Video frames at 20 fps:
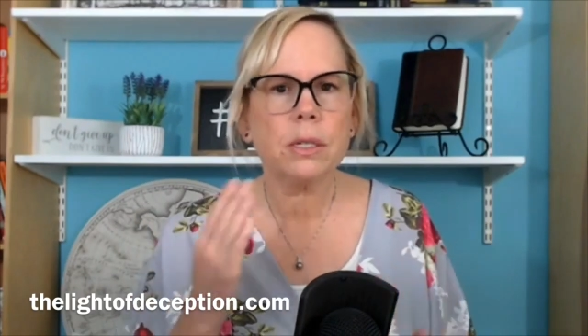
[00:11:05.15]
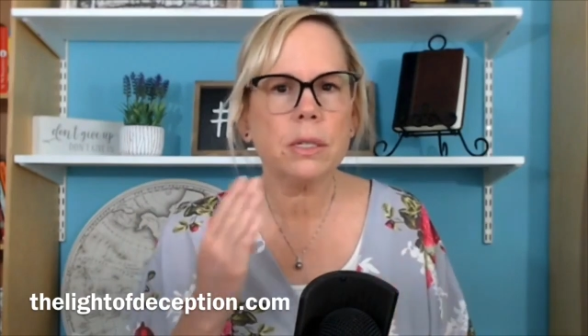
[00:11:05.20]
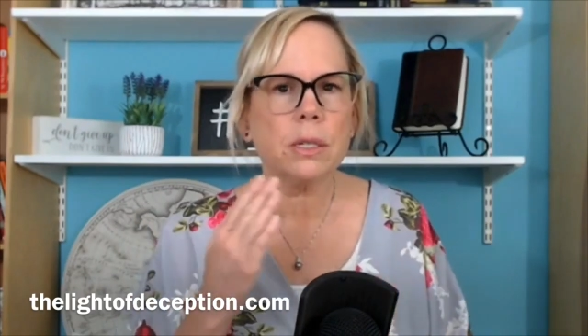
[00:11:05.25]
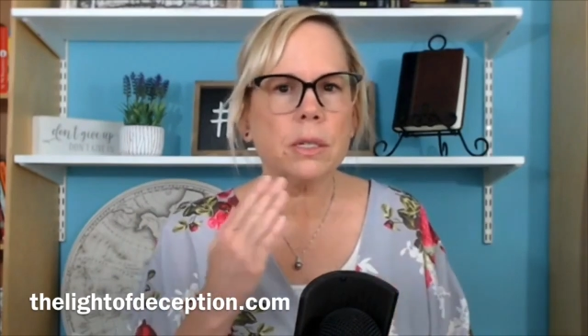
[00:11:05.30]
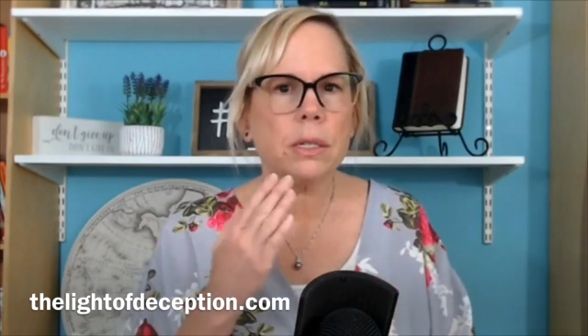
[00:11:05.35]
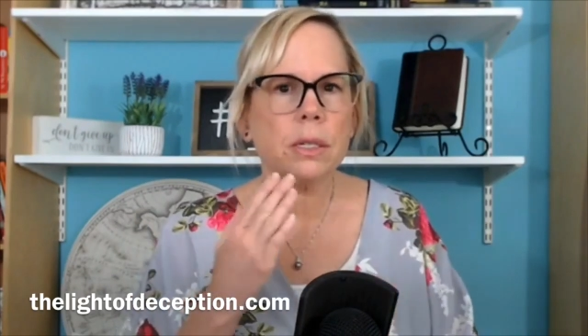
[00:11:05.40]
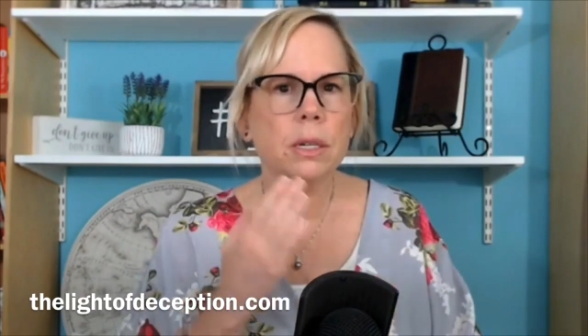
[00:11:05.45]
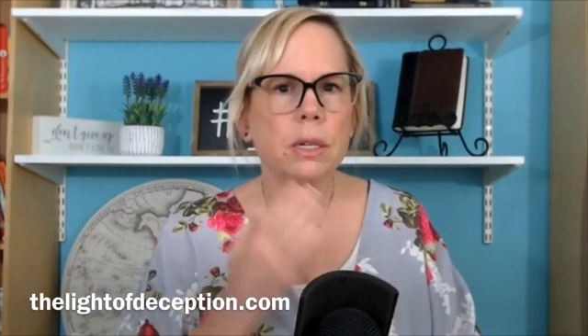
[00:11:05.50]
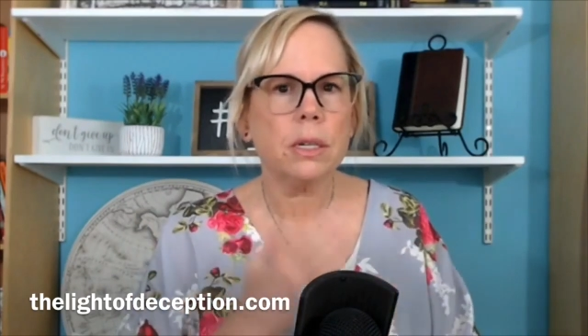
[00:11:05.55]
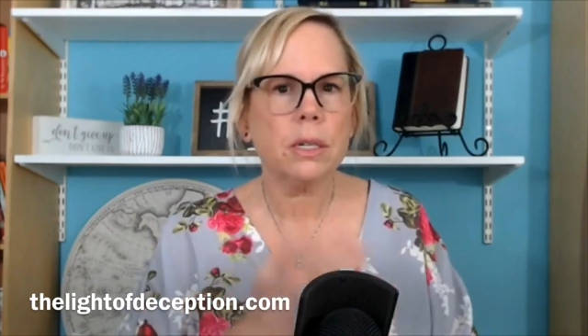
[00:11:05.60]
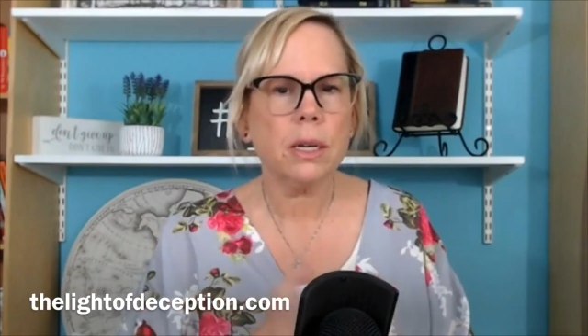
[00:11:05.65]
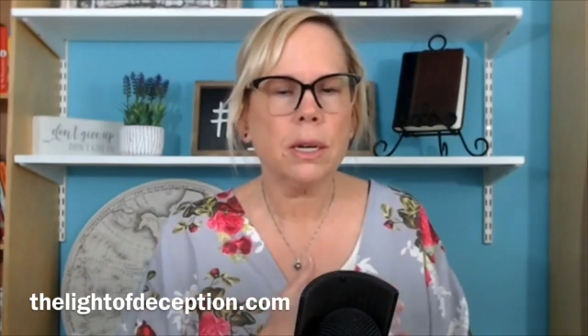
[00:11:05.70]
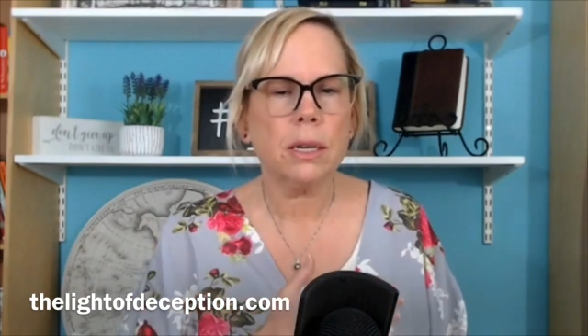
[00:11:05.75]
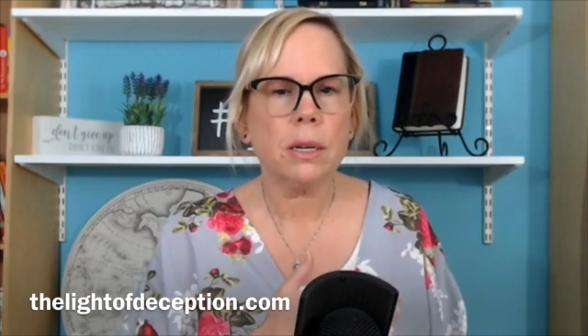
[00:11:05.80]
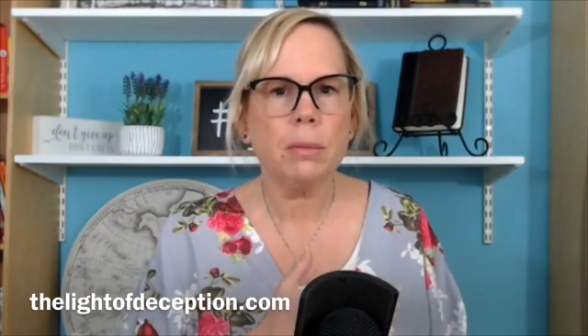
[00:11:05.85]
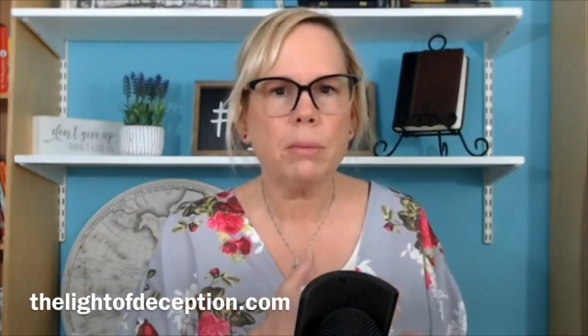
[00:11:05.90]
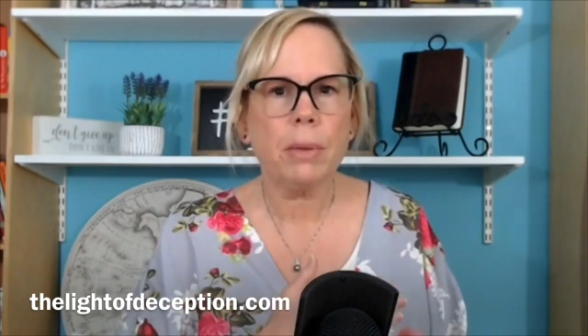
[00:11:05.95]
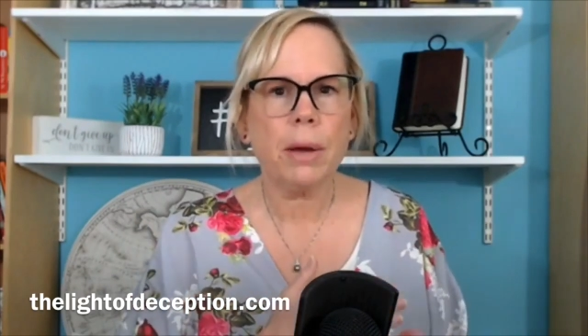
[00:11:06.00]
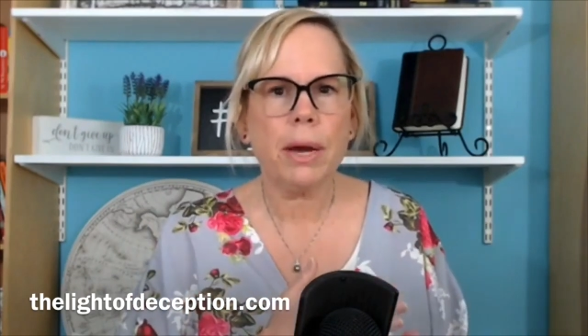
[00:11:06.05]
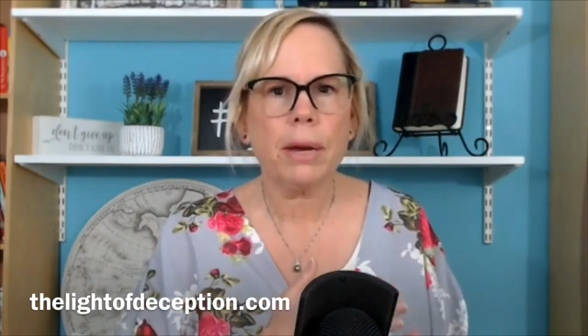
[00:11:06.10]
it's going to take
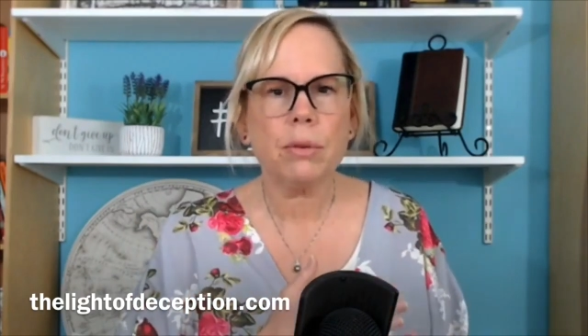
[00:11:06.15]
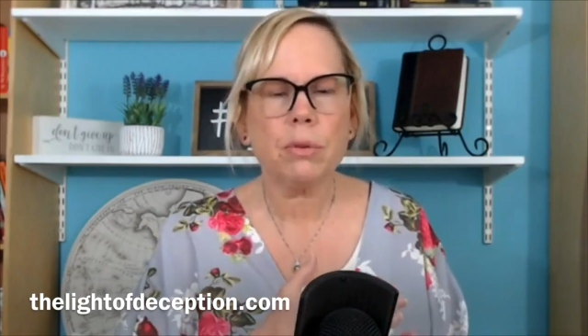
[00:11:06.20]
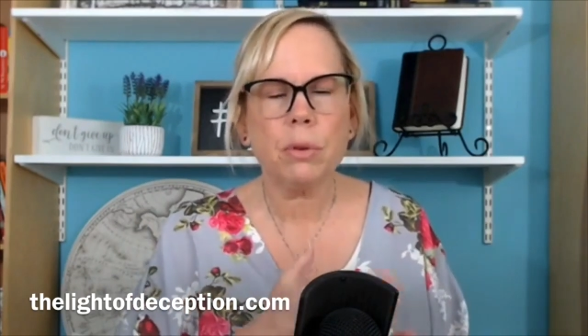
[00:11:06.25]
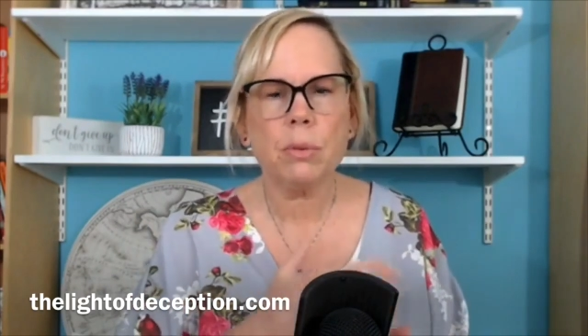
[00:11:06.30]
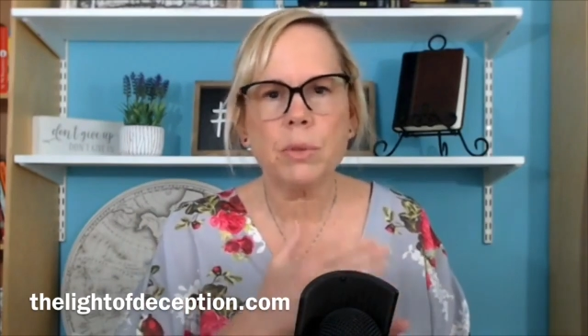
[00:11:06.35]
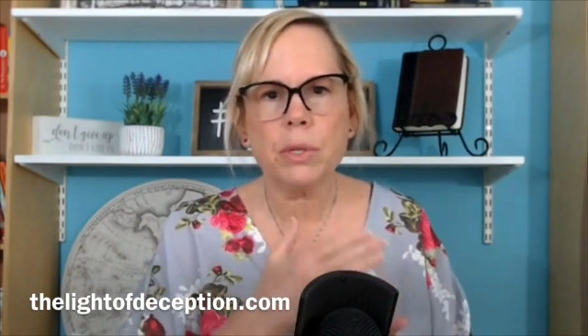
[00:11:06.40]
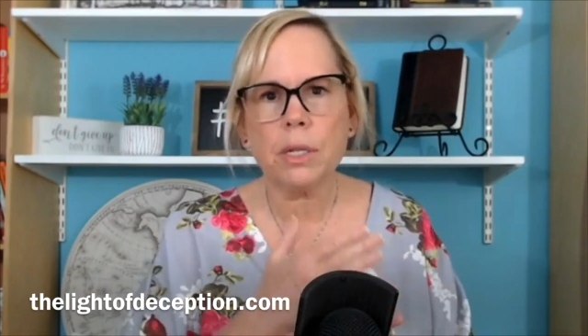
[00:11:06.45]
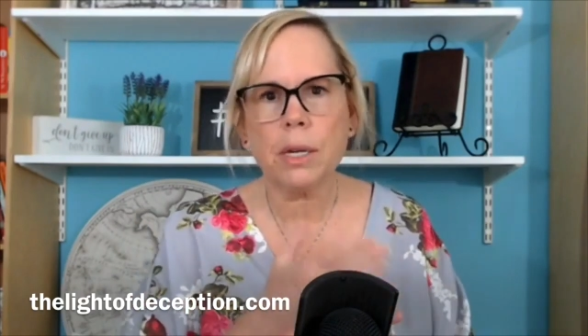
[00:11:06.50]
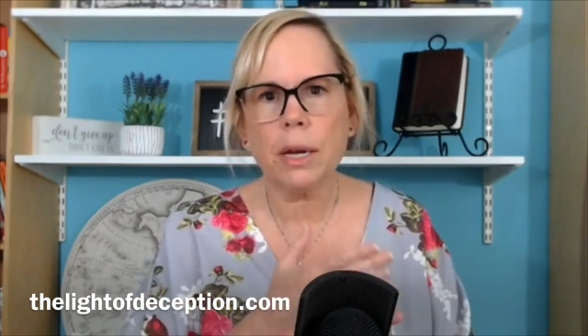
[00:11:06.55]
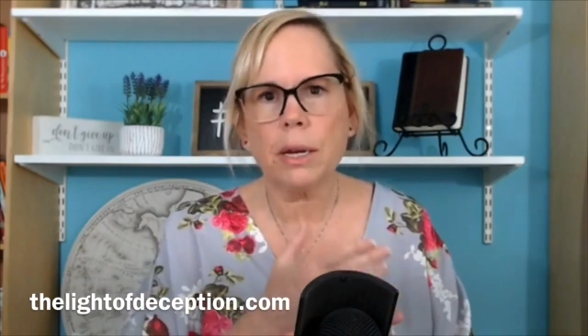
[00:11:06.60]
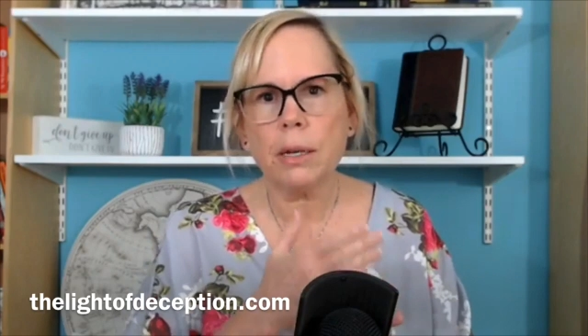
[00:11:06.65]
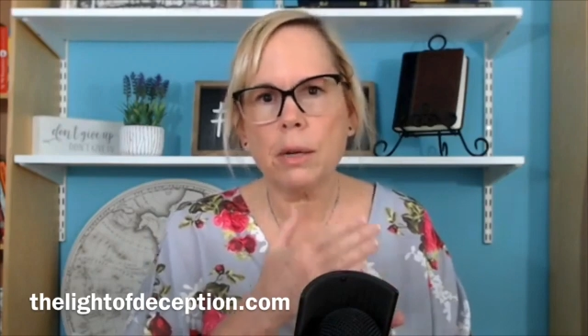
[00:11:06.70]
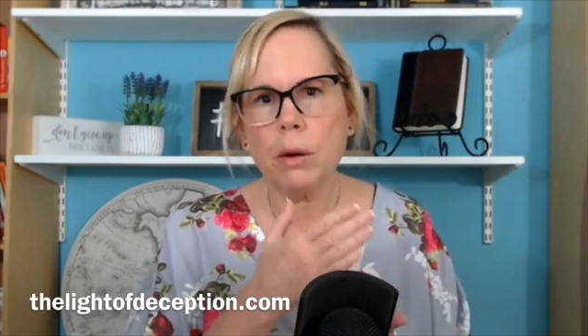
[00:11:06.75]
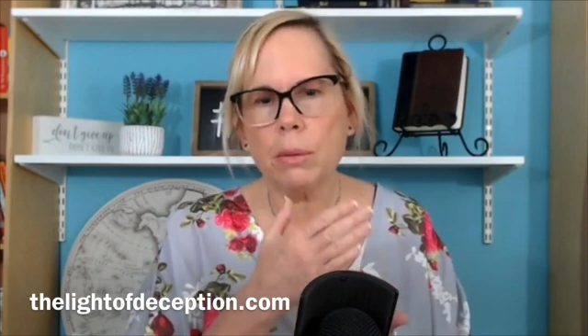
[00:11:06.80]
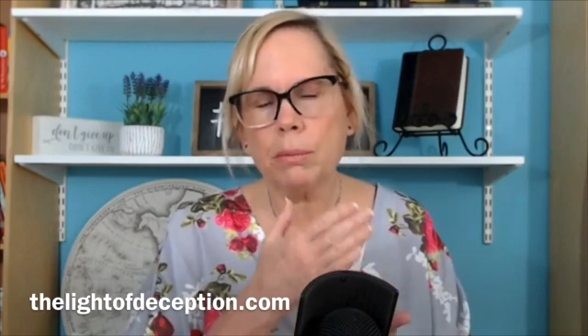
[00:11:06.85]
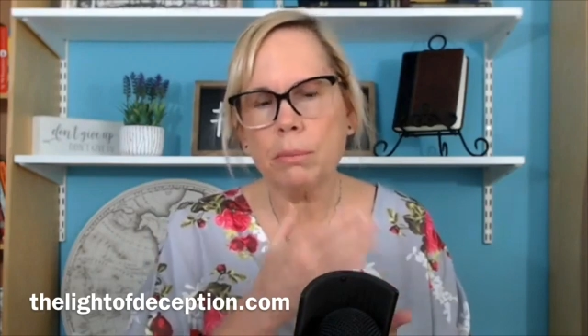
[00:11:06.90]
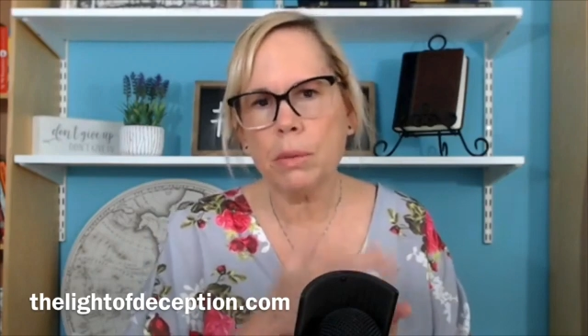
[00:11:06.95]
them back from standing on